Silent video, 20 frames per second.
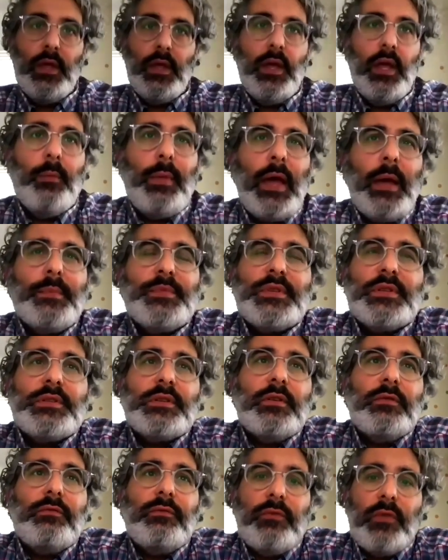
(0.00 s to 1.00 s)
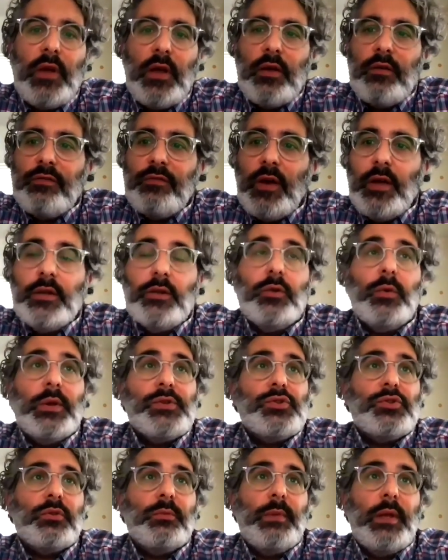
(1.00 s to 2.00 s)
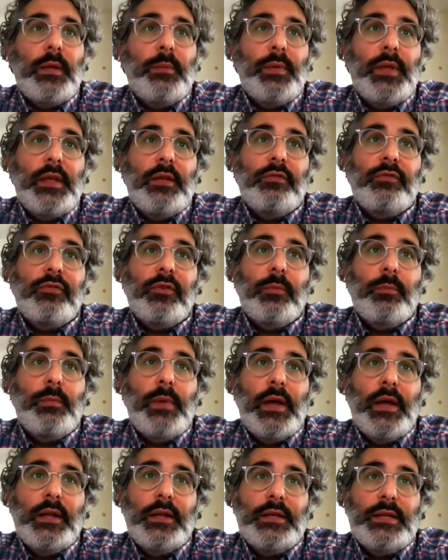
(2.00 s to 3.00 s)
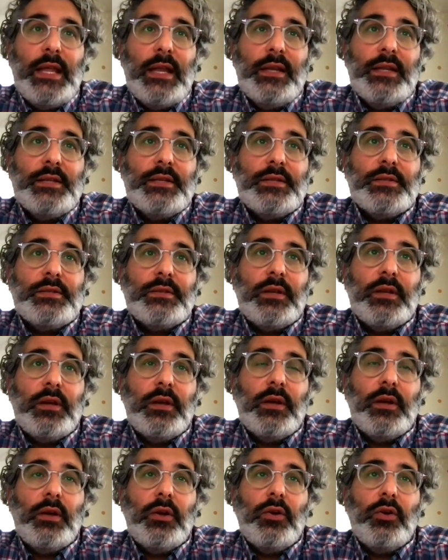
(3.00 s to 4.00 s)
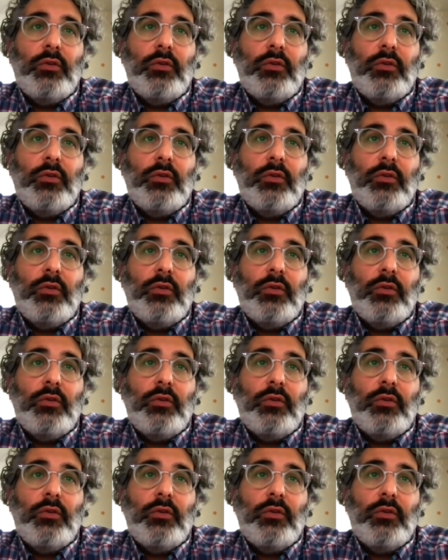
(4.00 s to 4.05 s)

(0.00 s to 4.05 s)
And perhaps as a, a final question, maybe from uh, Dennis uh,